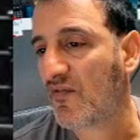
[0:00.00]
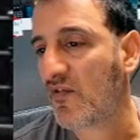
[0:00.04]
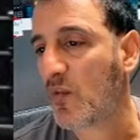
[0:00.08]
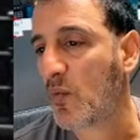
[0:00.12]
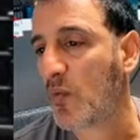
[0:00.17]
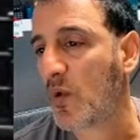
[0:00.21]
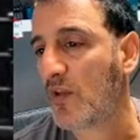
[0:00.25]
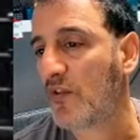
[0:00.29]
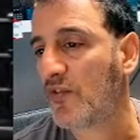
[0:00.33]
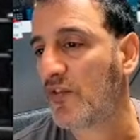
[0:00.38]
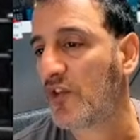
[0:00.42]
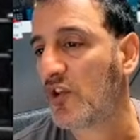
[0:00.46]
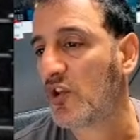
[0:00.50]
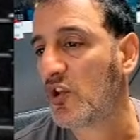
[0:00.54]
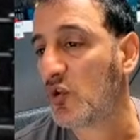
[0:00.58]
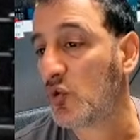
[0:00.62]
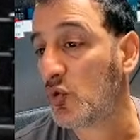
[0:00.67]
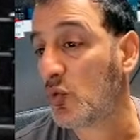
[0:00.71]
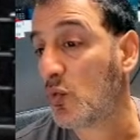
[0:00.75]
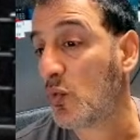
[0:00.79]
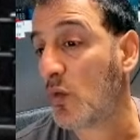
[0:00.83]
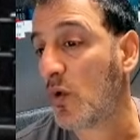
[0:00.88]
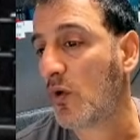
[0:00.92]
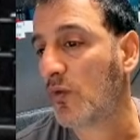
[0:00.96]
have the ones that
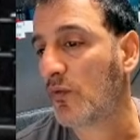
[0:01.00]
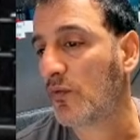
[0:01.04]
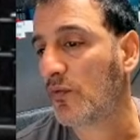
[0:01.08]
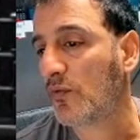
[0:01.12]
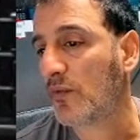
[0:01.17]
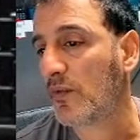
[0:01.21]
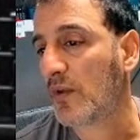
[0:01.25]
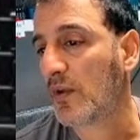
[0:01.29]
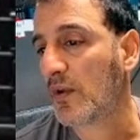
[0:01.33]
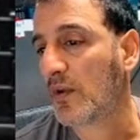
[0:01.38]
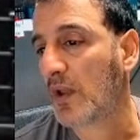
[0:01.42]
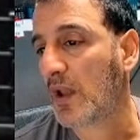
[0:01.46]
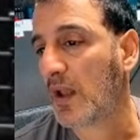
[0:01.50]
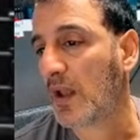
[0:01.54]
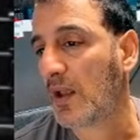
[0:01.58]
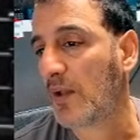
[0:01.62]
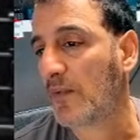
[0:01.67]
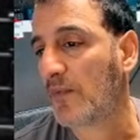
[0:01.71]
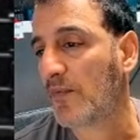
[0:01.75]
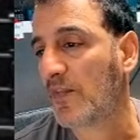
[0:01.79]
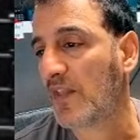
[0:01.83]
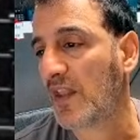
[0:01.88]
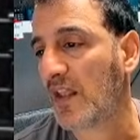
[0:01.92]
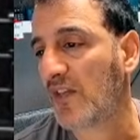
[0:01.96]
you want.
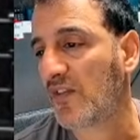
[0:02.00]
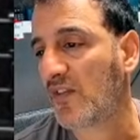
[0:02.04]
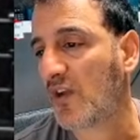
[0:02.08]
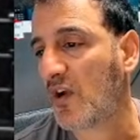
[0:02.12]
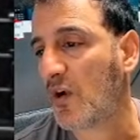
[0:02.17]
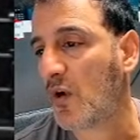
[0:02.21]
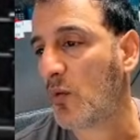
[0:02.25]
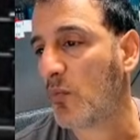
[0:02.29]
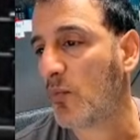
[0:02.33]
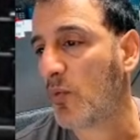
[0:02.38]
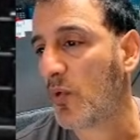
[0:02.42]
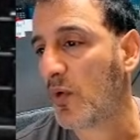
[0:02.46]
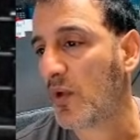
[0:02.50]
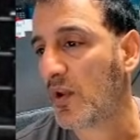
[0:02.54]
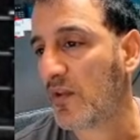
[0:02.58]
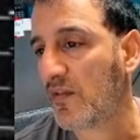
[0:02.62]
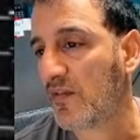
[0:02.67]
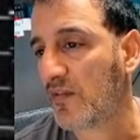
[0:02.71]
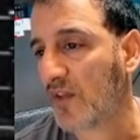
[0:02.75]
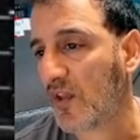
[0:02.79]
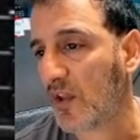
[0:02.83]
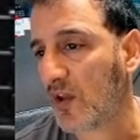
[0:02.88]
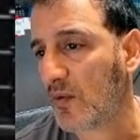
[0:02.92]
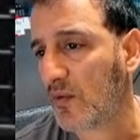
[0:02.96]
Okay, and that's the whole point
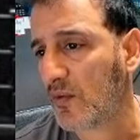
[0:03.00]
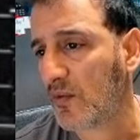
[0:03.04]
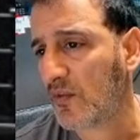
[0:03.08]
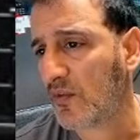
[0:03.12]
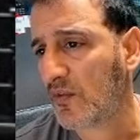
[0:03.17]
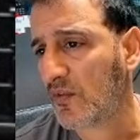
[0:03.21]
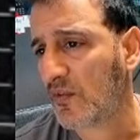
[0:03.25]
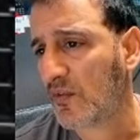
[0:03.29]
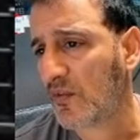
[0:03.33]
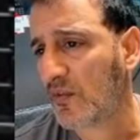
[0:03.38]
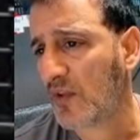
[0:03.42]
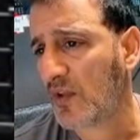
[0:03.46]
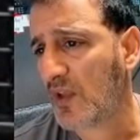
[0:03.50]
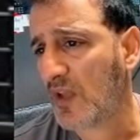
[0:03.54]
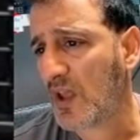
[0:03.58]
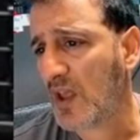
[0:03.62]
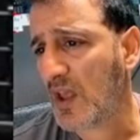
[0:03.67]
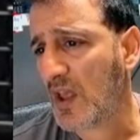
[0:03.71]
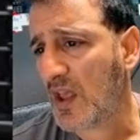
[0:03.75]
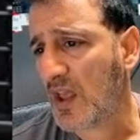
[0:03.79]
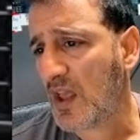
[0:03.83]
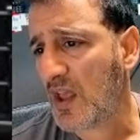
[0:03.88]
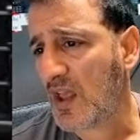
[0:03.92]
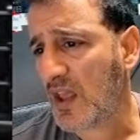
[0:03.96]
of zones
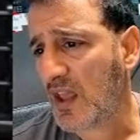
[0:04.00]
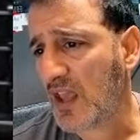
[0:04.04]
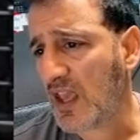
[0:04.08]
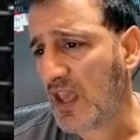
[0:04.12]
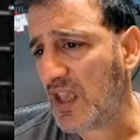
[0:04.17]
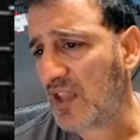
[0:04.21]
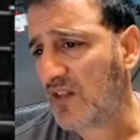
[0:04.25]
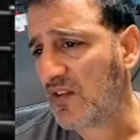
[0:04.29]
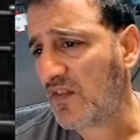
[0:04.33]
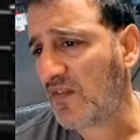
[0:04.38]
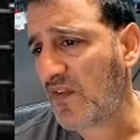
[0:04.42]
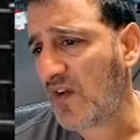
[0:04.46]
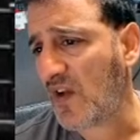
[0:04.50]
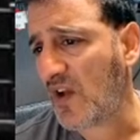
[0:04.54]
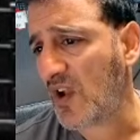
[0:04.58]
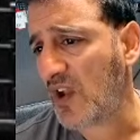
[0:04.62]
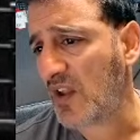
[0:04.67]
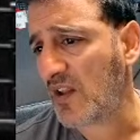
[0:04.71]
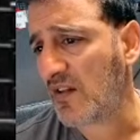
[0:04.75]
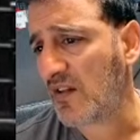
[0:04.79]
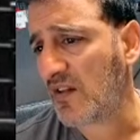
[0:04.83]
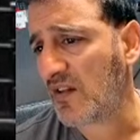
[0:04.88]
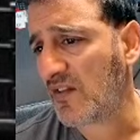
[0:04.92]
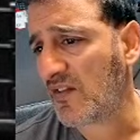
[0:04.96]
key
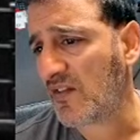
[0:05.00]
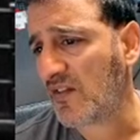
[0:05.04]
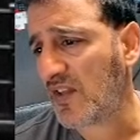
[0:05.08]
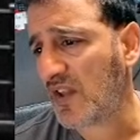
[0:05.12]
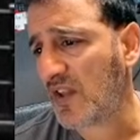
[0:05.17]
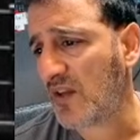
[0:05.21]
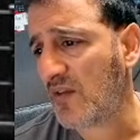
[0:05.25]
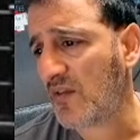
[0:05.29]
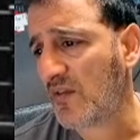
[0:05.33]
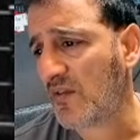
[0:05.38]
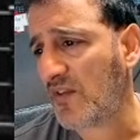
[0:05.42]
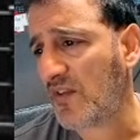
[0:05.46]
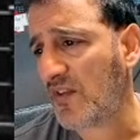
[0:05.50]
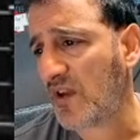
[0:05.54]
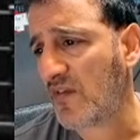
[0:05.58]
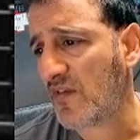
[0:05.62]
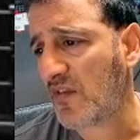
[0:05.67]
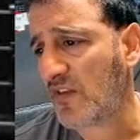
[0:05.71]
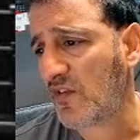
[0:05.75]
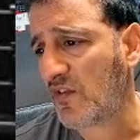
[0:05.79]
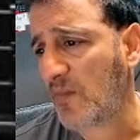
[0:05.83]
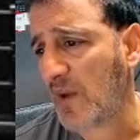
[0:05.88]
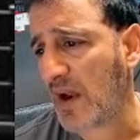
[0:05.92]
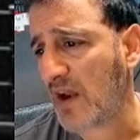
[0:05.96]
define set
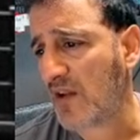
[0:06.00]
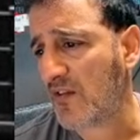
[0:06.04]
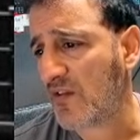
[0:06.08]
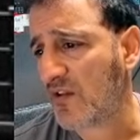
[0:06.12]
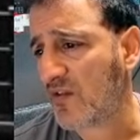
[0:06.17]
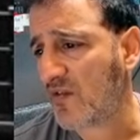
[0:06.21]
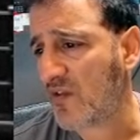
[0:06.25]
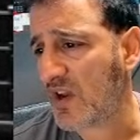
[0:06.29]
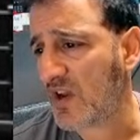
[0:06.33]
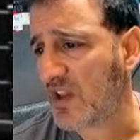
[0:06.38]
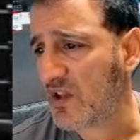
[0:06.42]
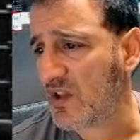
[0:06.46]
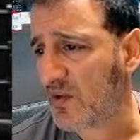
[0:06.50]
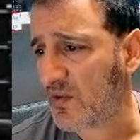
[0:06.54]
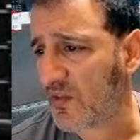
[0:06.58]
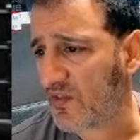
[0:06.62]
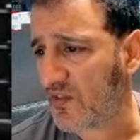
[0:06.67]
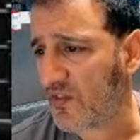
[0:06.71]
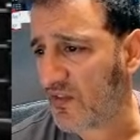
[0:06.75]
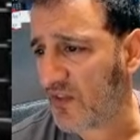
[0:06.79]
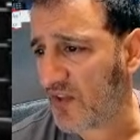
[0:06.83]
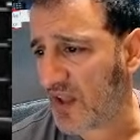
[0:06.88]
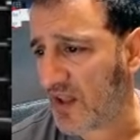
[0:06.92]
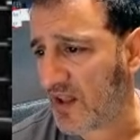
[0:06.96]
self-explanatory really you
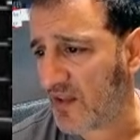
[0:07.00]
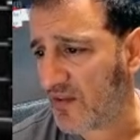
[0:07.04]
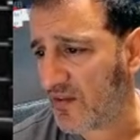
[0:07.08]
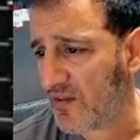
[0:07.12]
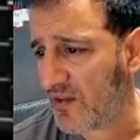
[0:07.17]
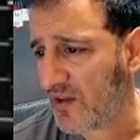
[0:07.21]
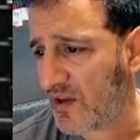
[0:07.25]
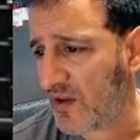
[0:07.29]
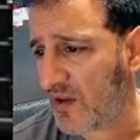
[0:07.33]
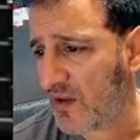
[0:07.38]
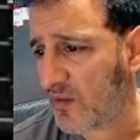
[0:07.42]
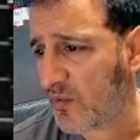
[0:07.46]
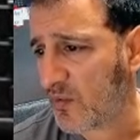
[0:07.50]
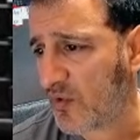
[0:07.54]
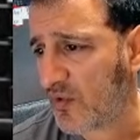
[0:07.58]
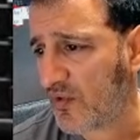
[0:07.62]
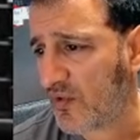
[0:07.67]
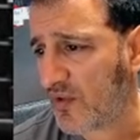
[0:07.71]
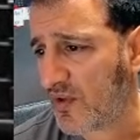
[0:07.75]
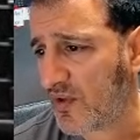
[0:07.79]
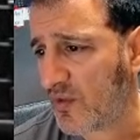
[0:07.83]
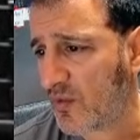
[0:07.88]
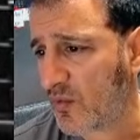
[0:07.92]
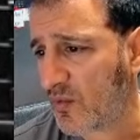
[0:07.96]
can set you know
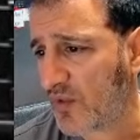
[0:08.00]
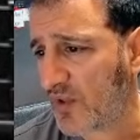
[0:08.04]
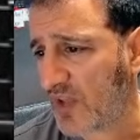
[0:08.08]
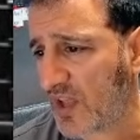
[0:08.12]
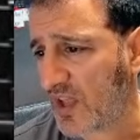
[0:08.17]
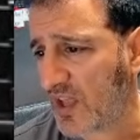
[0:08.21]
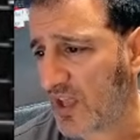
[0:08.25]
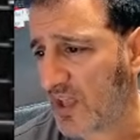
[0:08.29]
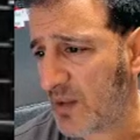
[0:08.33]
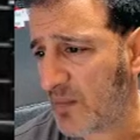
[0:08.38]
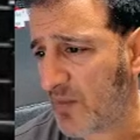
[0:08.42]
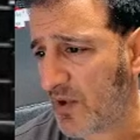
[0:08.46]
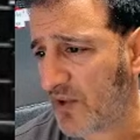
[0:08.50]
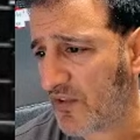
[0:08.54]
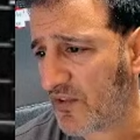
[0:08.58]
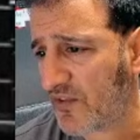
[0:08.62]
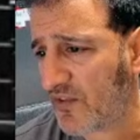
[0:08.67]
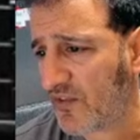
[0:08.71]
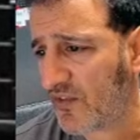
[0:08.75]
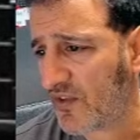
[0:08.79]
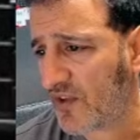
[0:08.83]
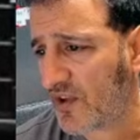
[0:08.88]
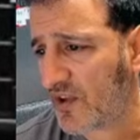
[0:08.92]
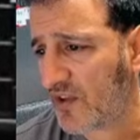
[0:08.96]
what the all the key
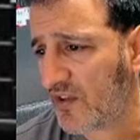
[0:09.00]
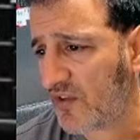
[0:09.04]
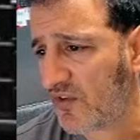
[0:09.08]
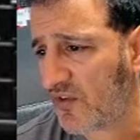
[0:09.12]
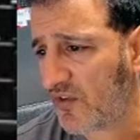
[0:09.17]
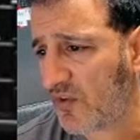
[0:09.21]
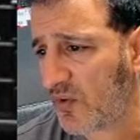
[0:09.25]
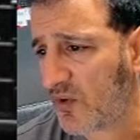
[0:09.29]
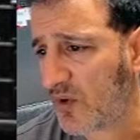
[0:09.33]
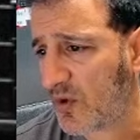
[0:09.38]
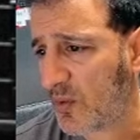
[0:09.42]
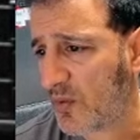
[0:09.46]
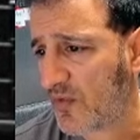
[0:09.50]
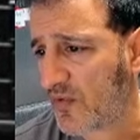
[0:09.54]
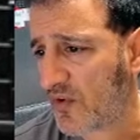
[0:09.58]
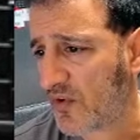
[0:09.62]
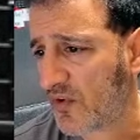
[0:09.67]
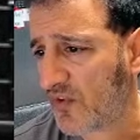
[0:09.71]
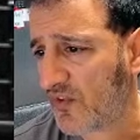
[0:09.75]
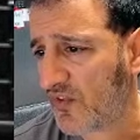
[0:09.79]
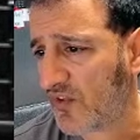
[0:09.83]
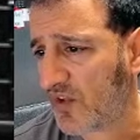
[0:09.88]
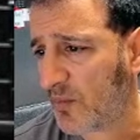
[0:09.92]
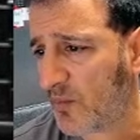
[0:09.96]
buttons are going to do look we've
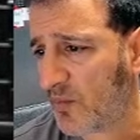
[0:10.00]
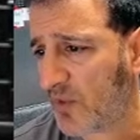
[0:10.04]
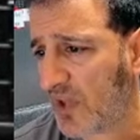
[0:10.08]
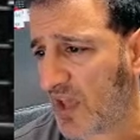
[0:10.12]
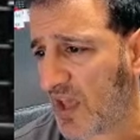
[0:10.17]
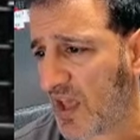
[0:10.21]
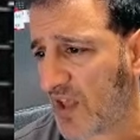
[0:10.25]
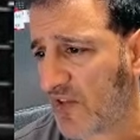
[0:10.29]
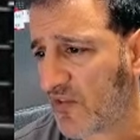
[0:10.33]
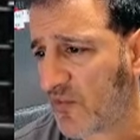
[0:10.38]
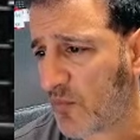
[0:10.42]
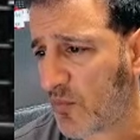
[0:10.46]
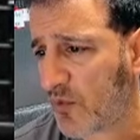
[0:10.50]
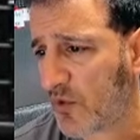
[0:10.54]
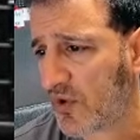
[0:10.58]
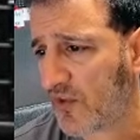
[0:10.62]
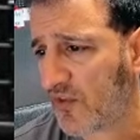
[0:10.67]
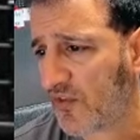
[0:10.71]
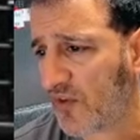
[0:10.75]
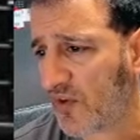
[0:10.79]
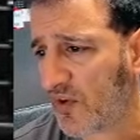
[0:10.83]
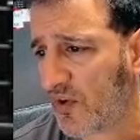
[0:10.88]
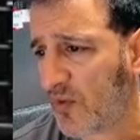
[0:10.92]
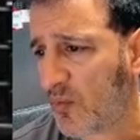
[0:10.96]
got gps
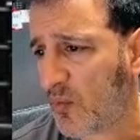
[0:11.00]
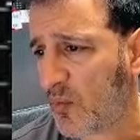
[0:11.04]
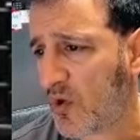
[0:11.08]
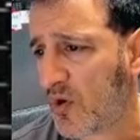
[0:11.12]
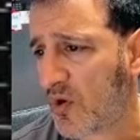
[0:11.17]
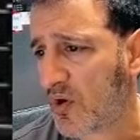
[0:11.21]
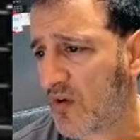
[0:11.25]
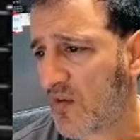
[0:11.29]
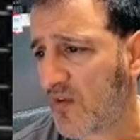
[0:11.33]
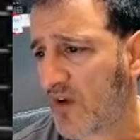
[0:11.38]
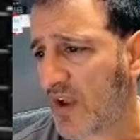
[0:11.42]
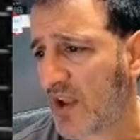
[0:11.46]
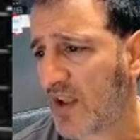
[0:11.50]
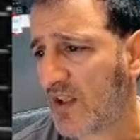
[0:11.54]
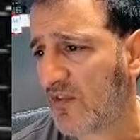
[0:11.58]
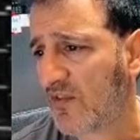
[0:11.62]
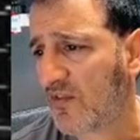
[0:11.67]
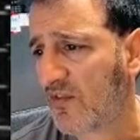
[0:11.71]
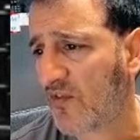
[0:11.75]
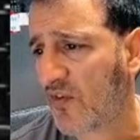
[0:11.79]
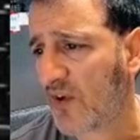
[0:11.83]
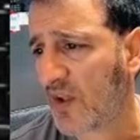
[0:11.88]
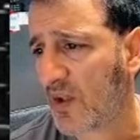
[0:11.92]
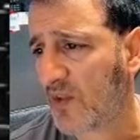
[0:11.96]
monitor work
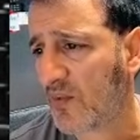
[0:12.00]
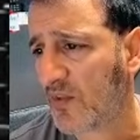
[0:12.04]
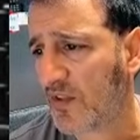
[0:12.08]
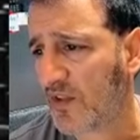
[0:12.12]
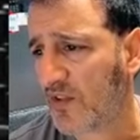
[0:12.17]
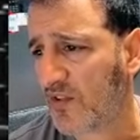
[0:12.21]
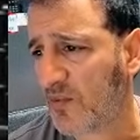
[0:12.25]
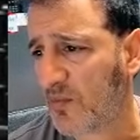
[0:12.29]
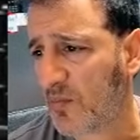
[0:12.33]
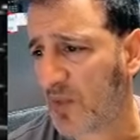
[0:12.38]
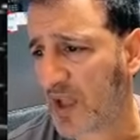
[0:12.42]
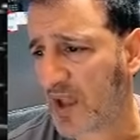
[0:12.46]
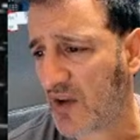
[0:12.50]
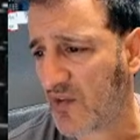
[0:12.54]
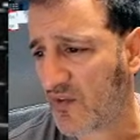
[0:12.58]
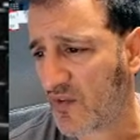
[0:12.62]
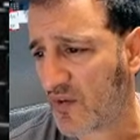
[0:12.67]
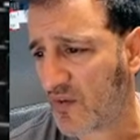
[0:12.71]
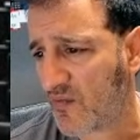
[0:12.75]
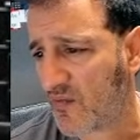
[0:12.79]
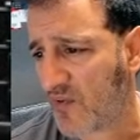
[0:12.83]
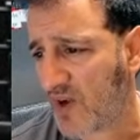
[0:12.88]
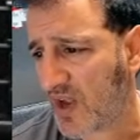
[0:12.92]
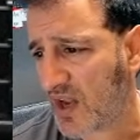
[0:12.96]
range frequency
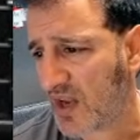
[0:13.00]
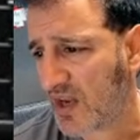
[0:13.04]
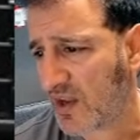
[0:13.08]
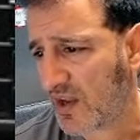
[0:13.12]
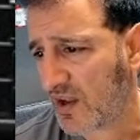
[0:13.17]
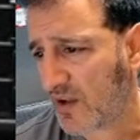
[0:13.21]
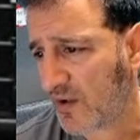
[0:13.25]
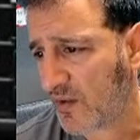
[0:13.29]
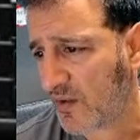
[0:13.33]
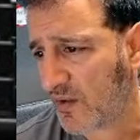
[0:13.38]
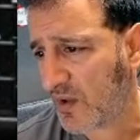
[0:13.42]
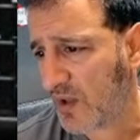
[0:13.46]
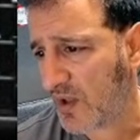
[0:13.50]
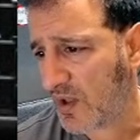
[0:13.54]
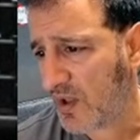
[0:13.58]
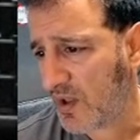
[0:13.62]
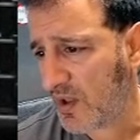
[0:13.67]
spectrum radio